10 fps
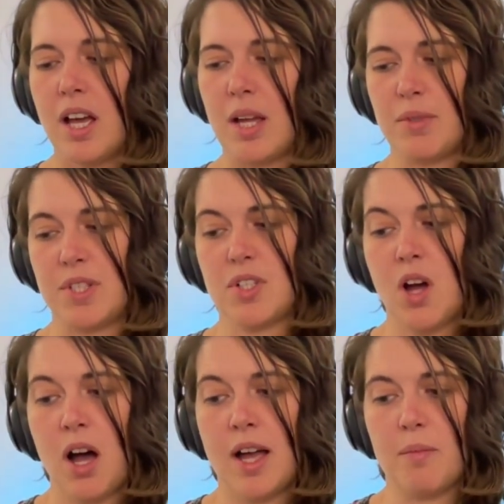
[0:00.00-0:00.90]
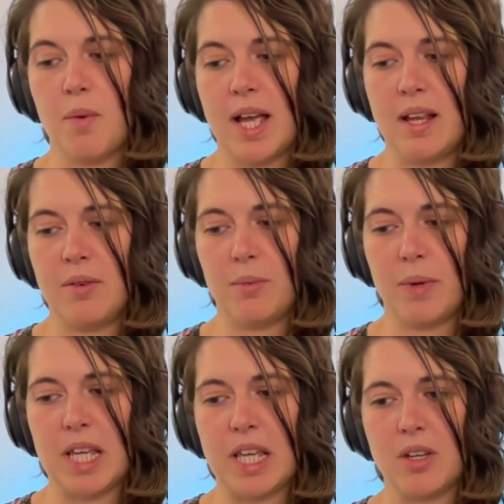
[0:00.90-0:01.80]
it was a time when
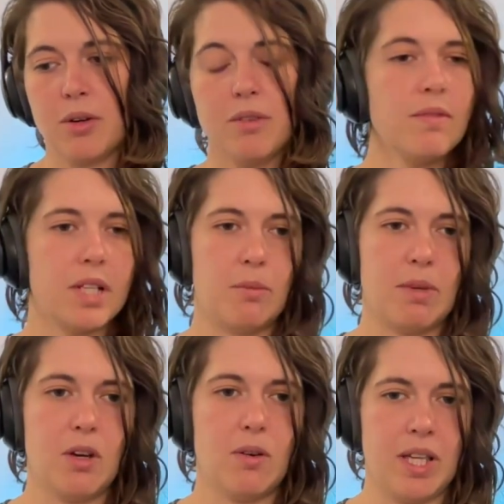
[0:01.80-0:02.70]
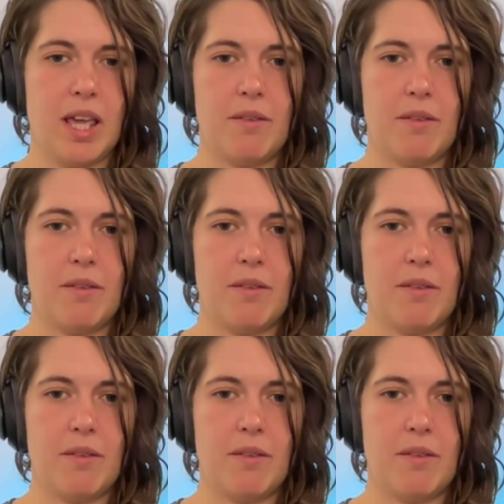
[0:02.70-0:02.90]
we couldn't really be calling